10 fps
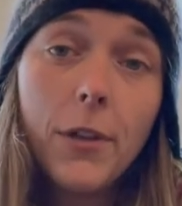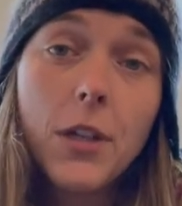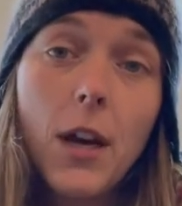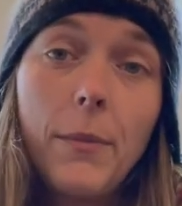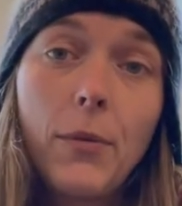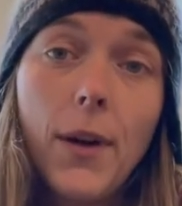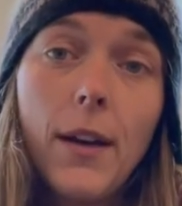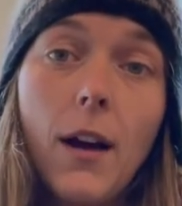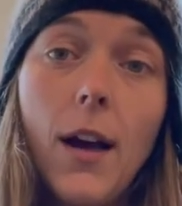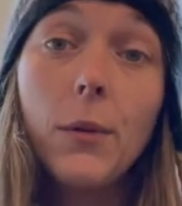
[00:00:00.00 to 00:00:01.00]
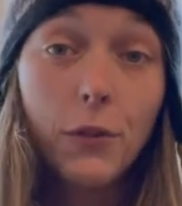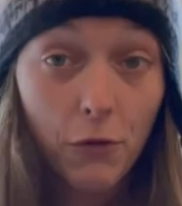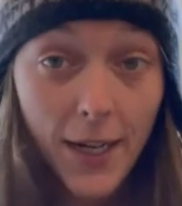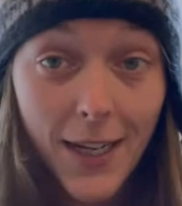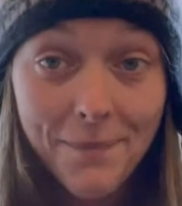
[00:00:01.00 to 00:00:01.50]
of times where I was
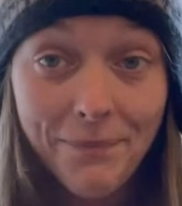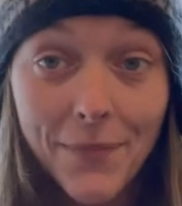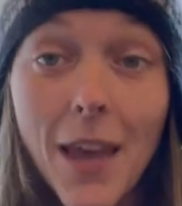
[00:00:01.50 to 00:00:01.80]
greedy